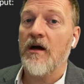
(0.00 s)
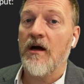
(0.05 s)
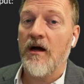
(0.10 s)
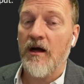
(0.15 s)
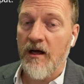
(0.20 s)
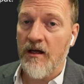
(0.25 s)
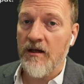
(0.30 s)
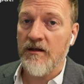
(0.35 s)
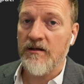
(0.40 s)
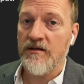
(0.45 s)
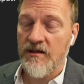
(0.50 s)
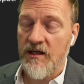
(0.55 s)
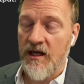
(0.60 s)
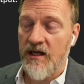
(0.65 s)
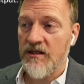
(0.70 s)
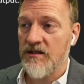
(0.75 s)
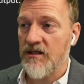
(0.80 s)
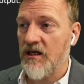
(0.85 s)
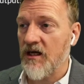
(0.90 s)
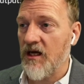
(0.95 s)

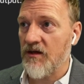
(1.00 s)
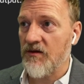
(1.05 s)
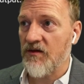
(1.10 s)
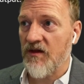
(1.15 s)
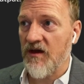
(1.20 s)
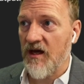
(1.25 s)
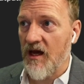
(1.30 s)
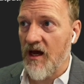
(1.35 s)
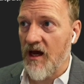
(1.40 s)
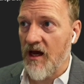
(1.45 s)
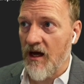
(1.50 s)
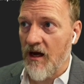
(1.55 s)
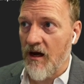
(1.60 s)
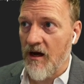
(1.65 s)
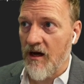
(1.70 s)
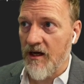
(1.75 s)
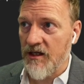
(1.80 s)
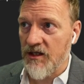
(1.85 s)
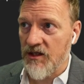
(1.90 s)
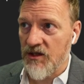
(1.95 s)
and to get the
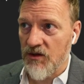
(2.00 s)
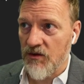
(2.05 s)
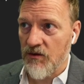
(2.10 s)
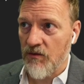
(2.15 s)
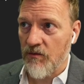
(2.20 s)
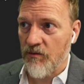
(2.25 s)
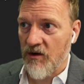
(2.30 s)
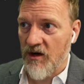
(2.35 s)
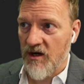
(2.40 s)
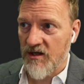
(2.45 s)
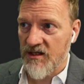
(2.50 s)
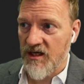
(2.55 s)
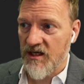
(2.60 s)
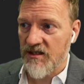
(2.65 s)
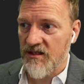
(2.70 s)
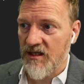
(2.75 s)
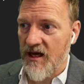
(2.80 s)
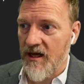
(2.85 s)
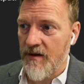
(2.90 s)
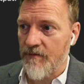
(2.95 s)
AI to
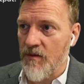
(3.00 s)
process that.